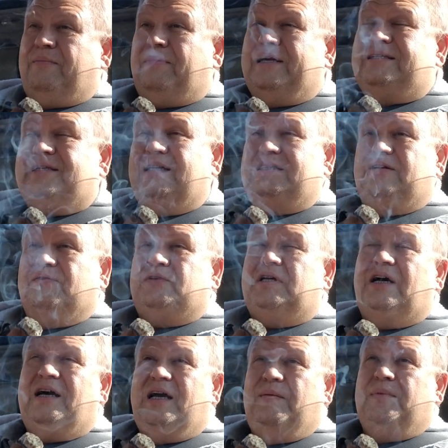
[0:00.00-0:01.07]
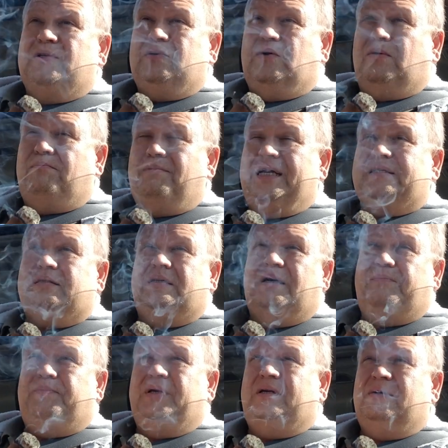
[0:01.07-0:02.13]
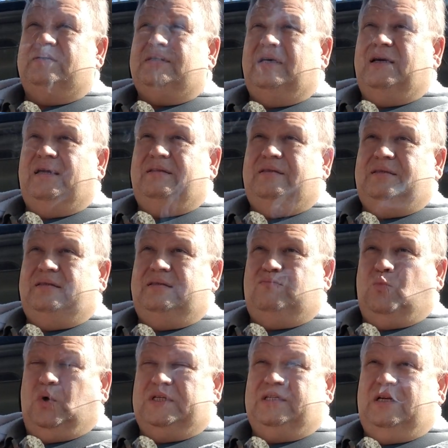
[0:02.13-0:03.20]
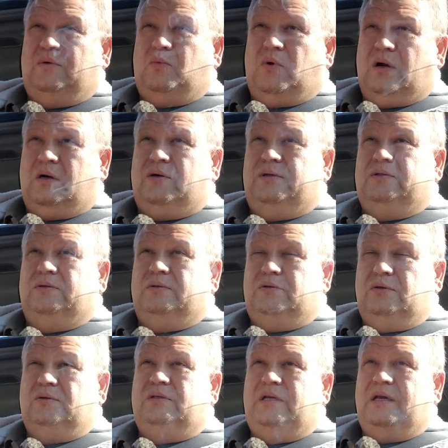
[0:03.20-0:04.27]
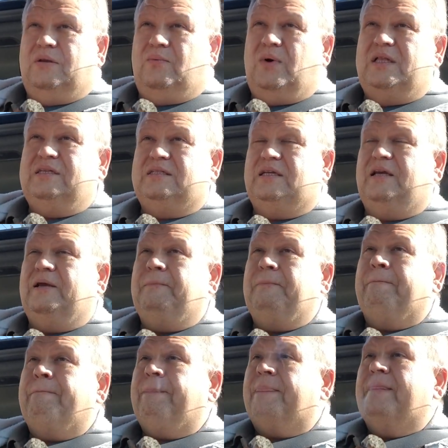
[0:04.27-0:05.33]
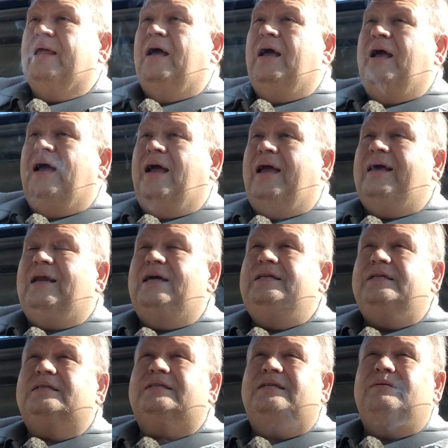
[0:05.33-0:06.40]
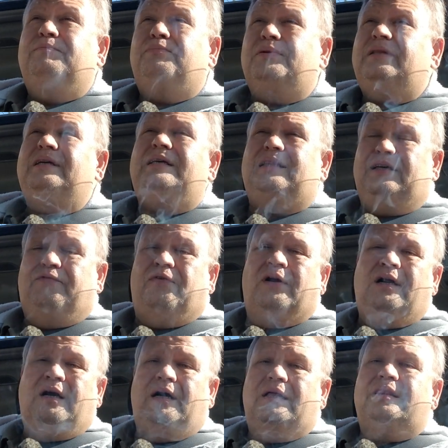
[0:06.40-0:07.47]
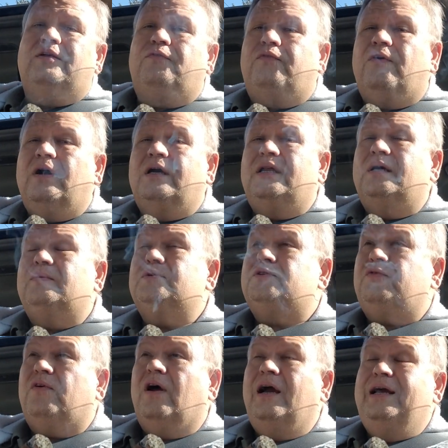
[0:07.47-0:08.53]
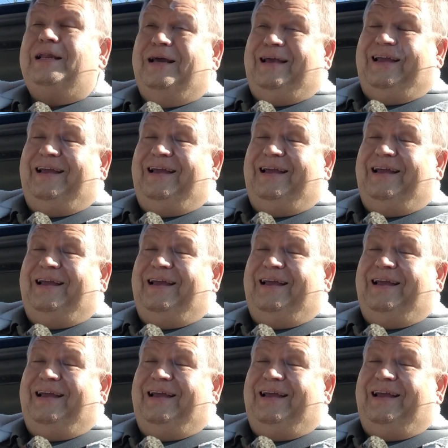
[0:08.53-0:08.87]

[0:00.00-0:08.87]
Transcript: My sense of time is all messed up because I wasn't at work on Tuesday and Wednesday, and I just completely forgot that Friday was Friday.